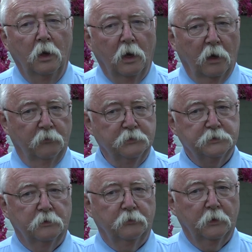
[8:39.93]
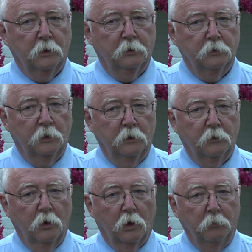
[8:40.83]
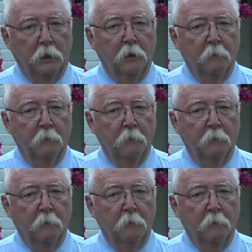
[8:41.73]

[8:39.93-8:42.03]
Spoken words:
officer of the Continental Army,